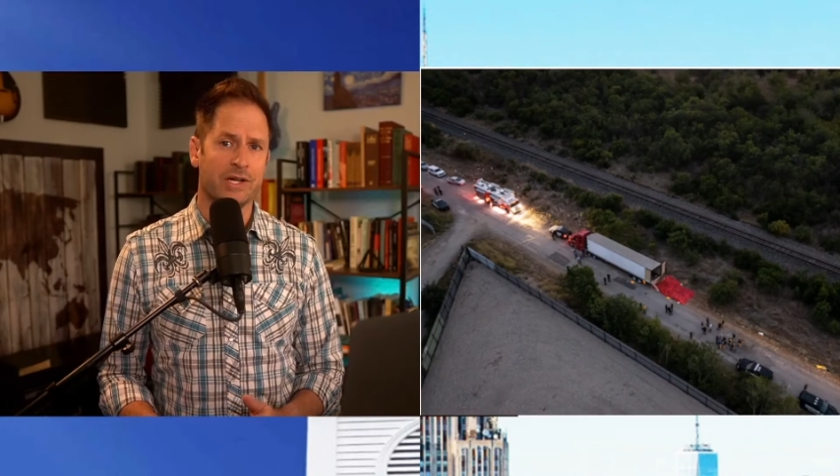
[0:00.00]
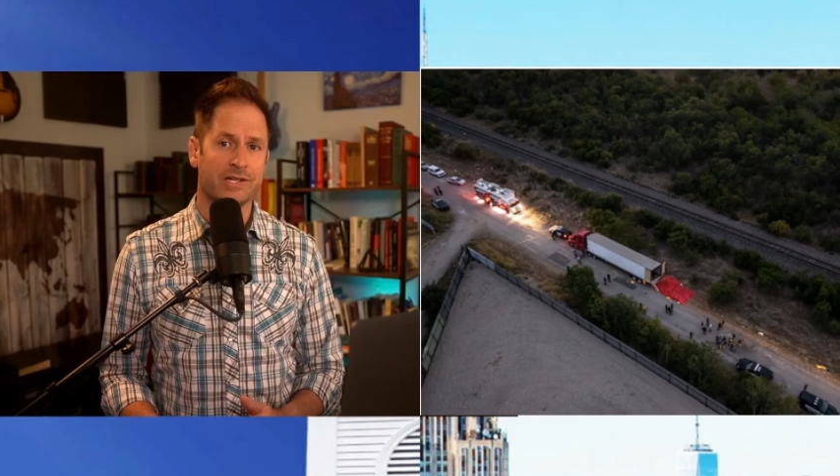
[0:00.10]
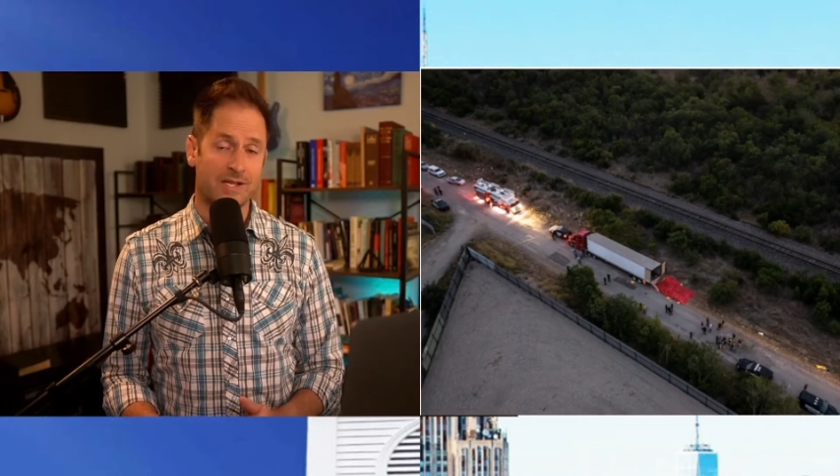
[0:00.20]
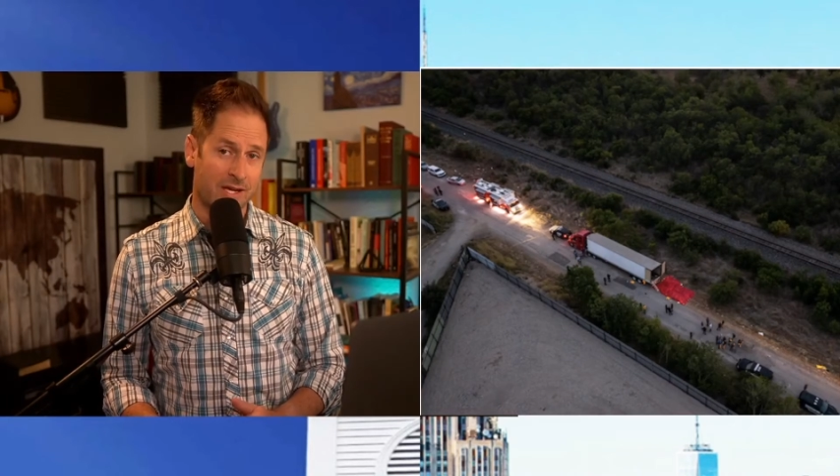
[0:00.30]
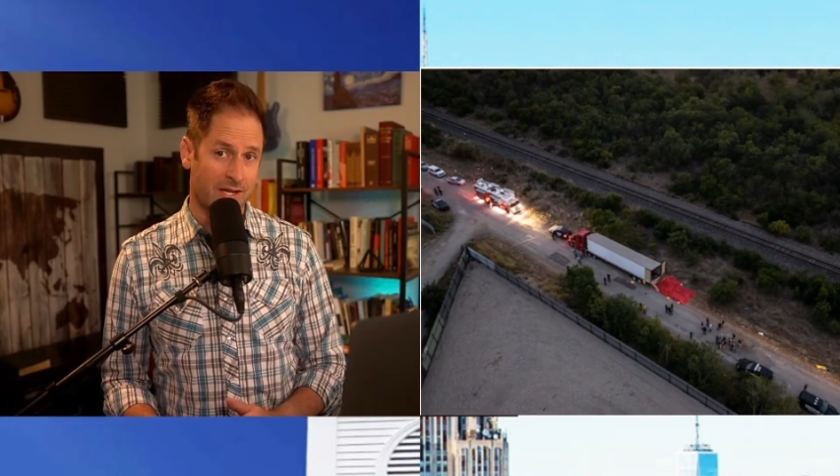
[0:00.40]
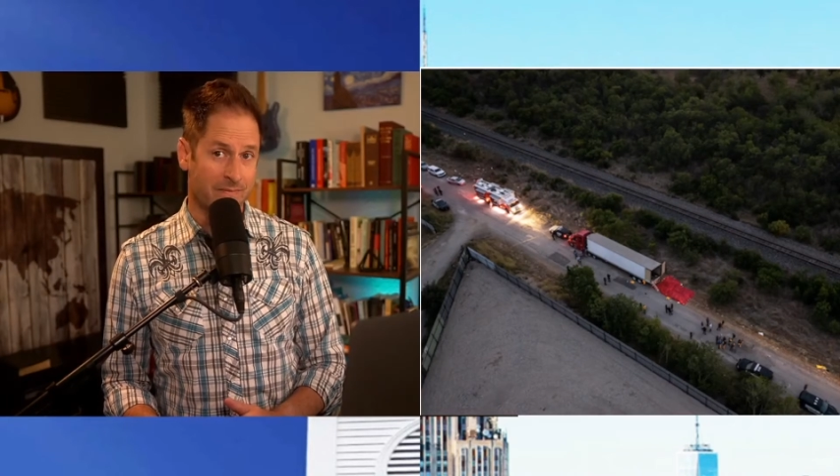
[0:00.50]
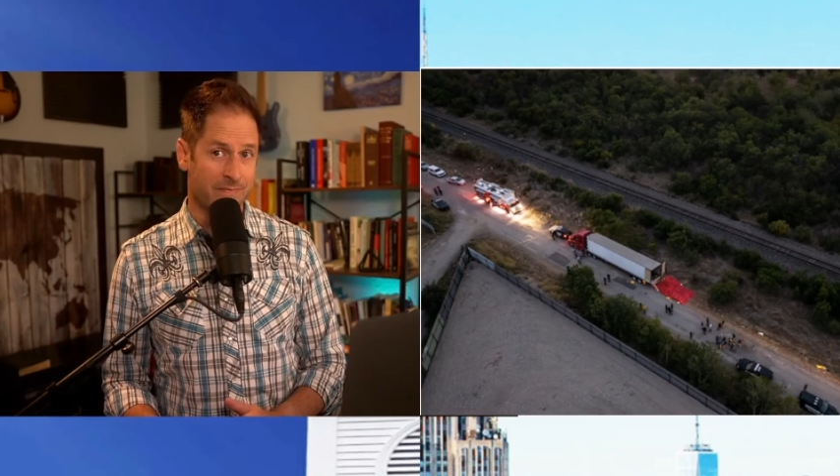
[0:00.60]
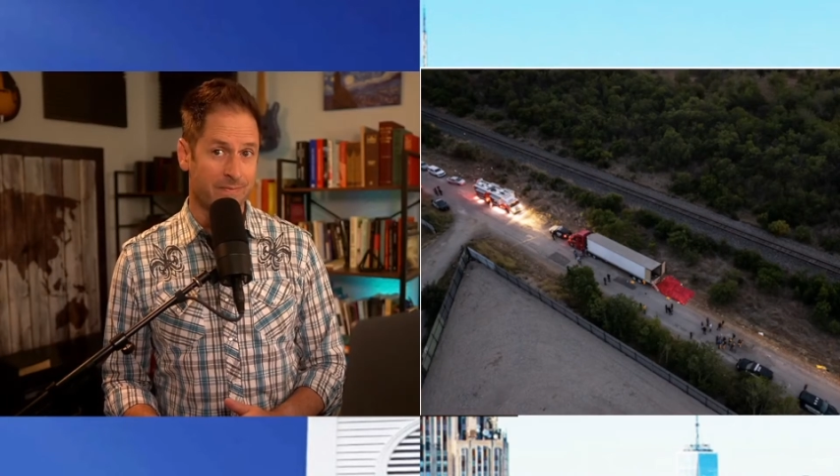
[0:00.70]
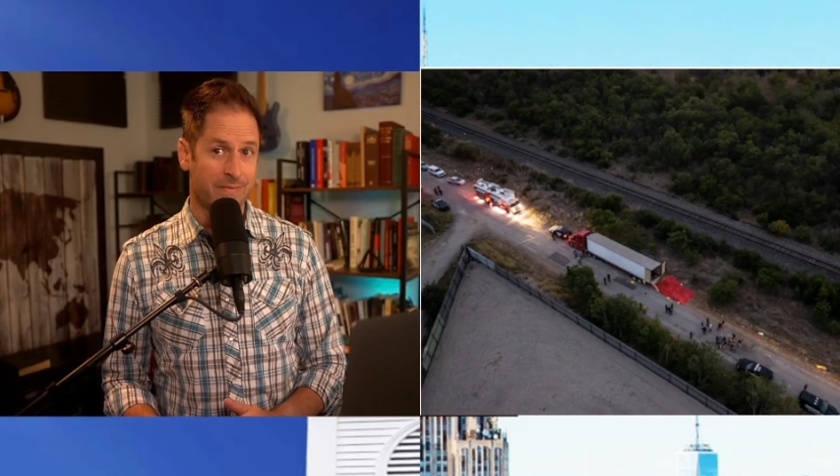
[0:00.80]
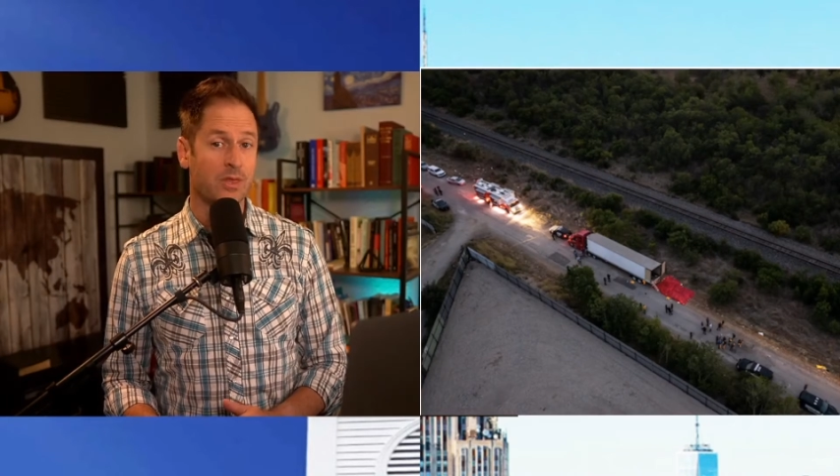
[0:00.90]
saying
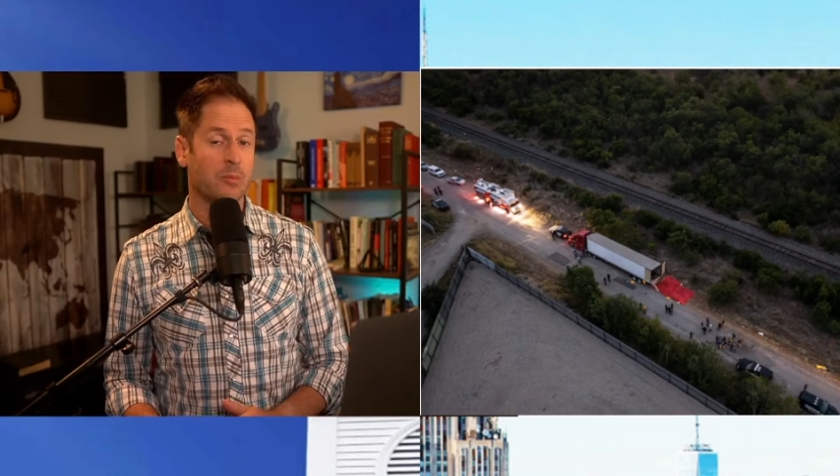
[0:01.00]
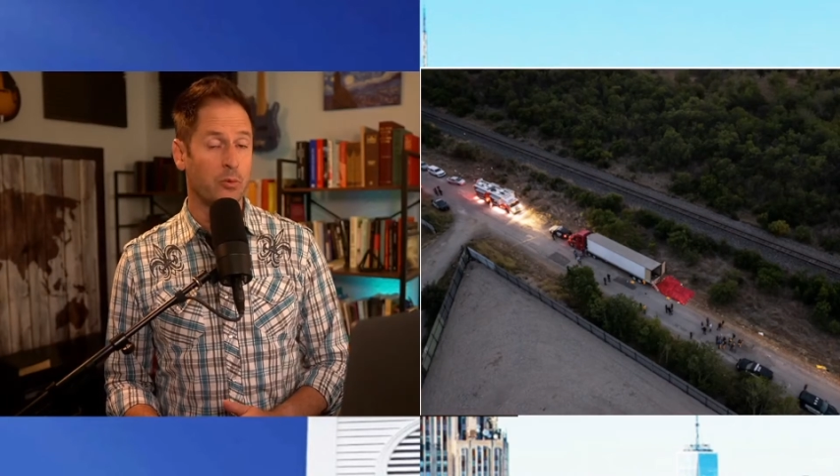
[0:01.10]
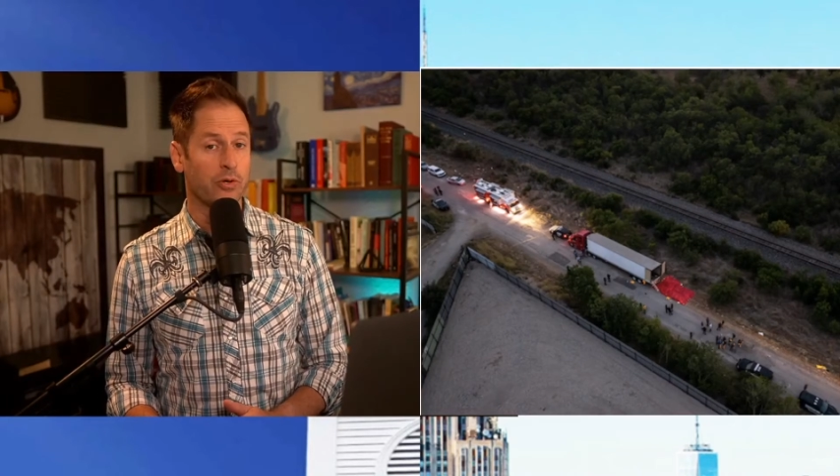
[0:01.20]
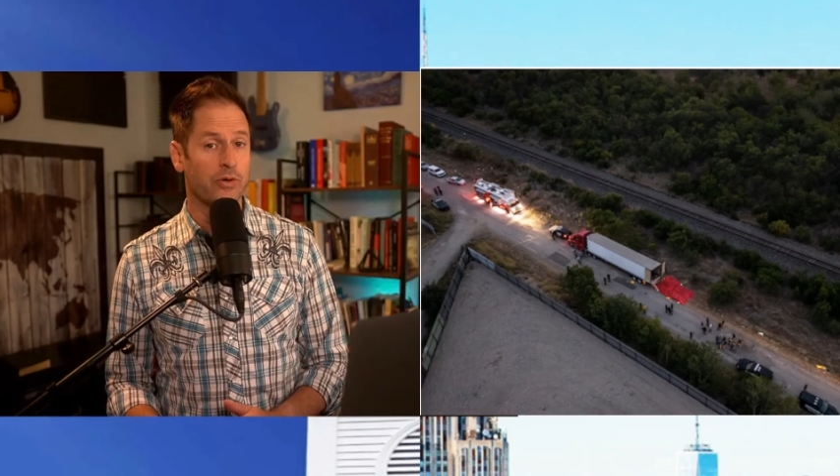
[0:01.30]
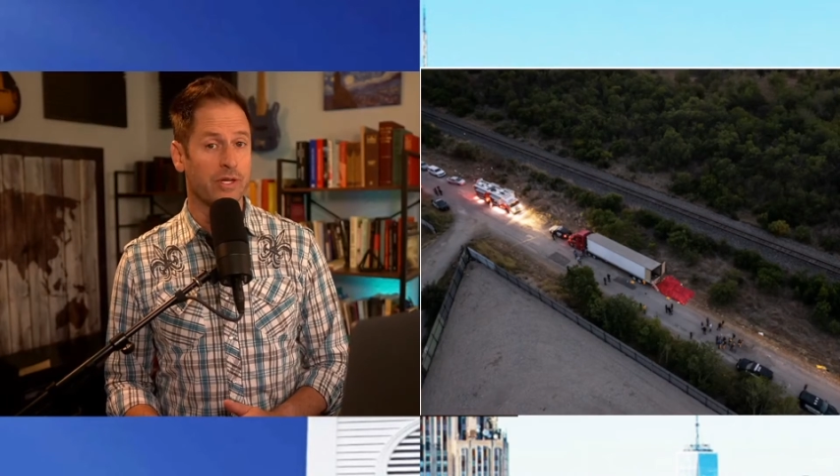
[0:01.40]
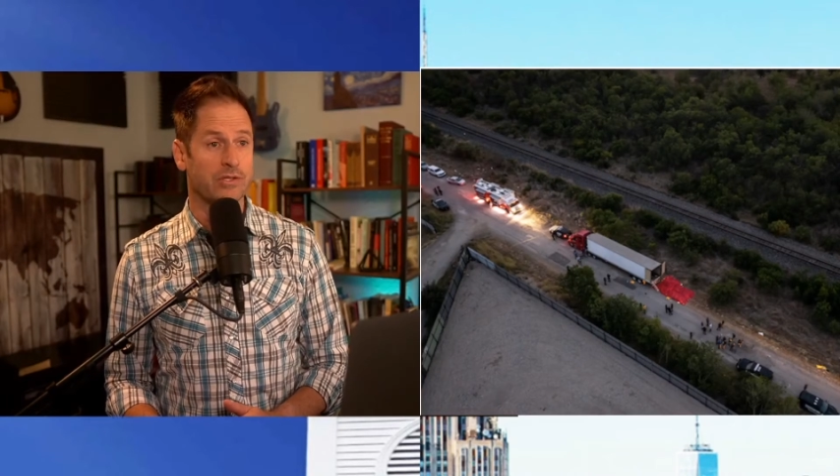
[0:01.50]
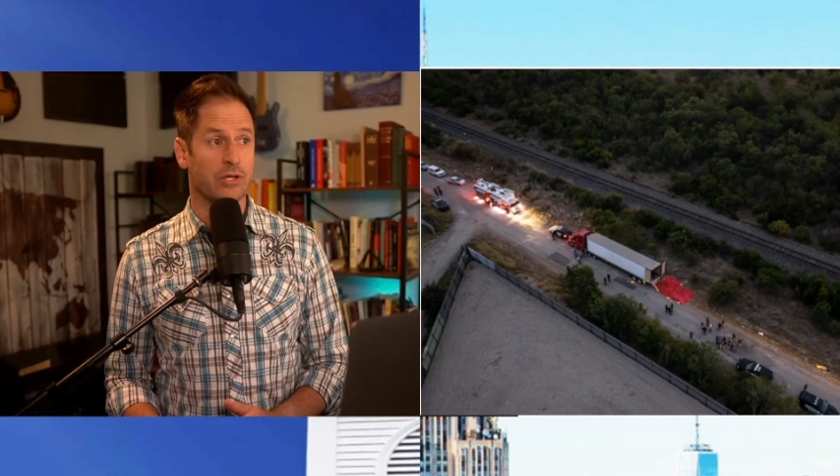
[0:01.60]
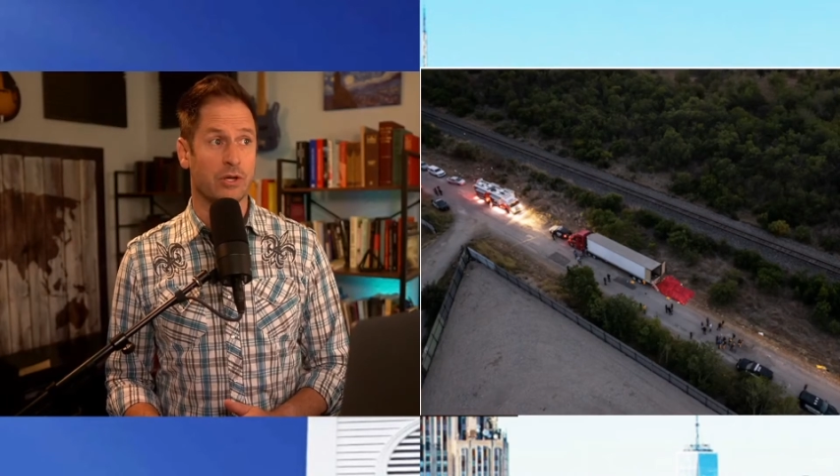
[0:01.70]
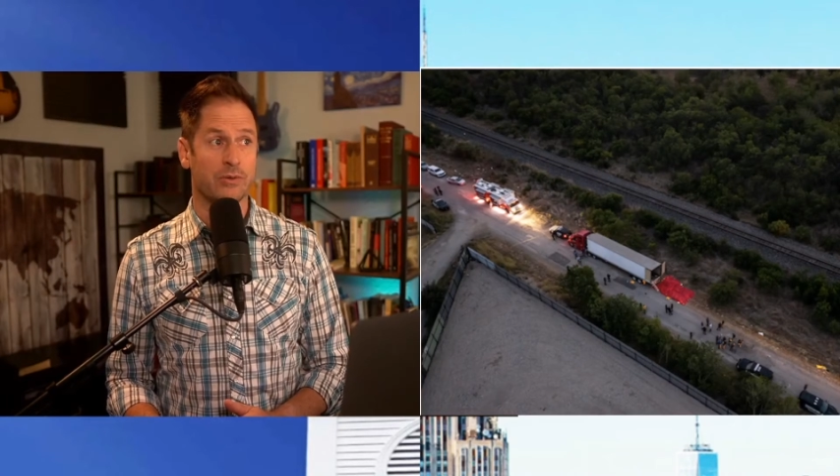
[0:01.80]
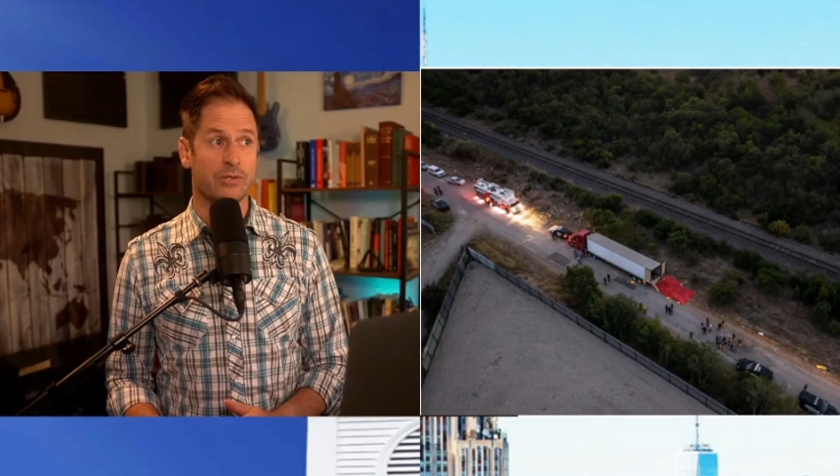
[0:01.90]
the border is
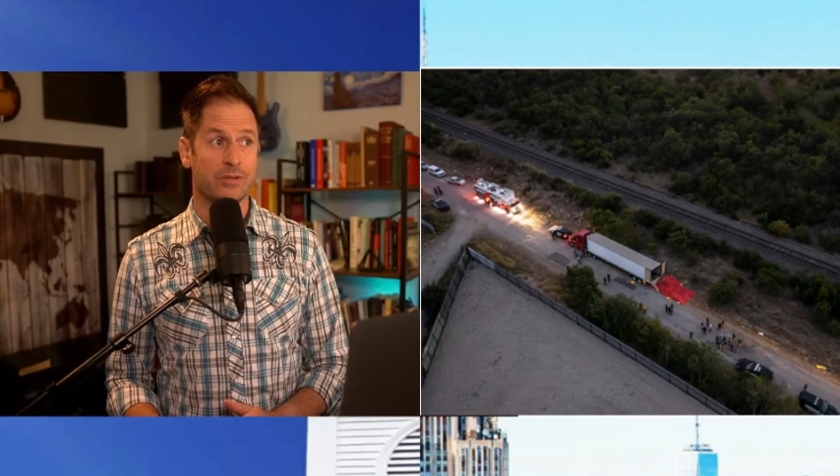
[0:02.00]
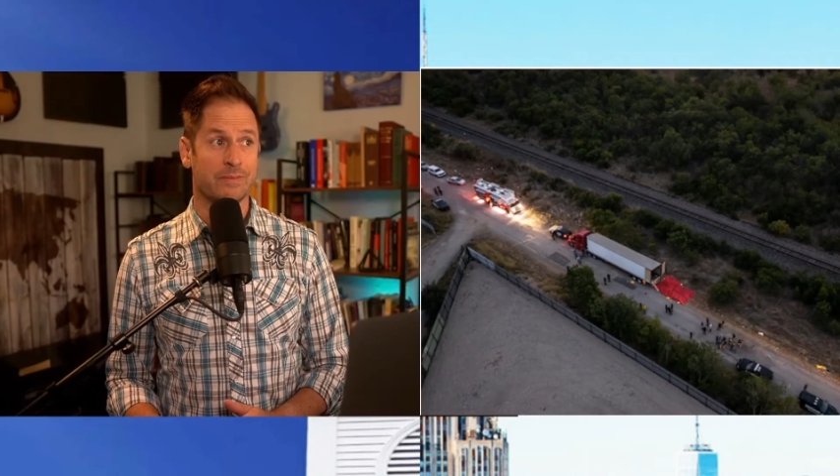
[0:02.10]
closed.